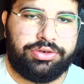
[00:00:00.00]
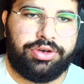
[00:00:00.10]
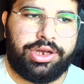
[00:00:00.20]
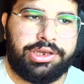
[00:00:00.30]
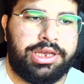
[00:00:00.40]

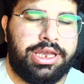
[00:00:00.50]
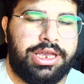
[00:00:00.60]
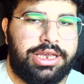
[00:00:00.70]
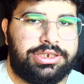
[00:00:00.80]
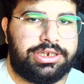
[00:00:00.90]
UI,
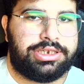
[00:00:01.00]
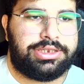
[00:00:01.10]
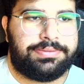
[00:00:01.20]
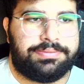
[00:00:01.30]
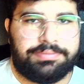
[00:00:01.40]
it's just
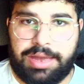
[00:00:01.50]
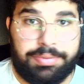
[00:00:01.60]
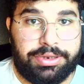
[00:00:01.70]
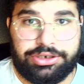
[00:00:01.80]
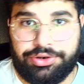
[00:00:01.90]
a
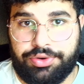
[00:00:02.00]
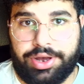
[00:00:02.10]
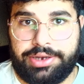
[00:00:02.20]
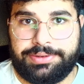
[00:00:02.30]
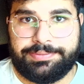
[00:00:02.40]
better
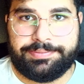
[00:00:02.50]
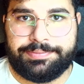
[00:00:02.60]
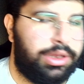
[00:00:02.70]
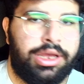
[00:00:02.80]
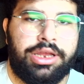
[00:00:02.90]
UI.
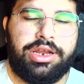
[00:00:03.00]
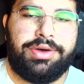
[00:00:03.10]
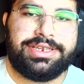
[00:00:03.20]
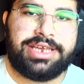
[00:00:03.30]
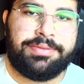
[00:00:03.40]
Now,
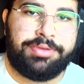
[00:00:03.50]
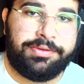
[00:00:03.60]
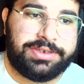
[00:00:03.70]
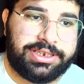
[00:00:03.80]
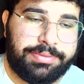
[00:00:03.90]
as I
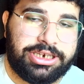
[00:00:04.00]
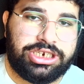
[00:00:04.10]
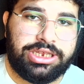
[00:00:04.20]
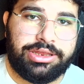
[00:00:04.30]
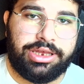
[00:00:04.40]
previously
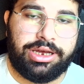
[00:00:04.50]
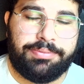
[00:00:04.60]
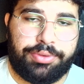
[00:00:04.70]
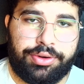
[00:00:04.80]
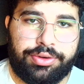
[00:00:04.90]
mentioned, the
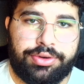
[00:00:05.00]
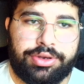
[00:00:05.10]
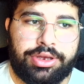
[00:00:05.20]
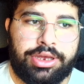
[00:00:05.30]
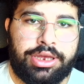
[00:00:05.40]
prologue,
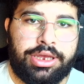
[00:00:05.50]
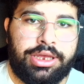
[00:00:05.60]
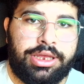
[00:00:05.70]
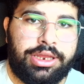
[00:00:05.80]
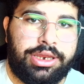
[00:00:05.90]

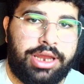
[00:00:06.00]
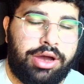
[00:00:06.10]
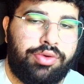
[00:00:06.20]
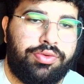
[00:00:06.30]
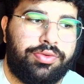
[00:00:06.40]

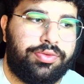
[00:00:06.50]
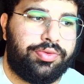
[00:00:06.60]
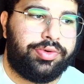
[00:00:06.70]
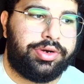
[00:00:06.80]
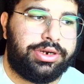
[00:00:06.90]
now
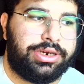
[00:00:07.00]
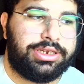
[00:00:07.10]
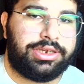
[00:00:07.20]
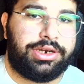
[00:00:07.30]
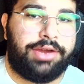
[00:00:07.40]

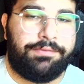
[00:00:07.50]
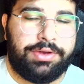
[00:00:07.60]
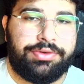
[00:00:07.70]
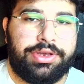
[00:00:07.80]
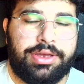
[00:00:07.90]
here's a
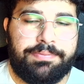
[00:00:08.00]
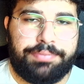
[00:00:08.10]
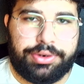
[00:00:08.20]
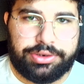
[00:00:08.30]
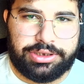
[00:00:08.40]
very
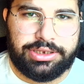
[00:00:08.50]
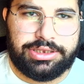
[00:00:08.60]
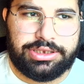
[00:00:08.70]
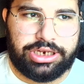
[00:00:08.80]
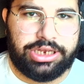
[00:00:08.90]

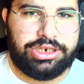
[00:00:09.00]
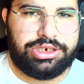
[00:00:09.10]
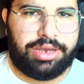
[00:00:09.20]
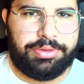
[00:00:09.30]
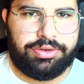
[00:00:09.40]
important change
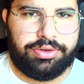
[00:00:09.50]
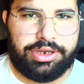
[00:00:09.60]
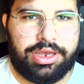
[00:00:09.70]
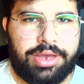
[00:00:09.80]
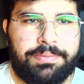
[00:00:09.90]
coming to the
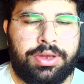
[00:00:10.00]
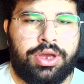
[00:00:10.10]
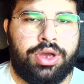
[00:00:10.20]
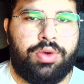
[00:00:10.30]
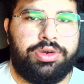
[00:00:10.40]
game,
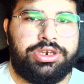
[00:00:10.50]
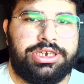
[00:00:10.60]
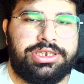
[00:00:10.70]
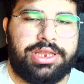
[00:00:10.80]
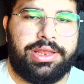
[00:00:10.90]
which
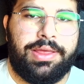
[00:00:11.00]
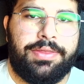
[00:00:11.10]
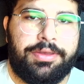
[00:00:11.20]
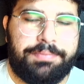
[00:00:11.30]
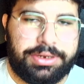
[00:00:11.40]
is
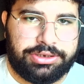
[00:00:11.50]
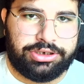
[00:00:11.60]
the better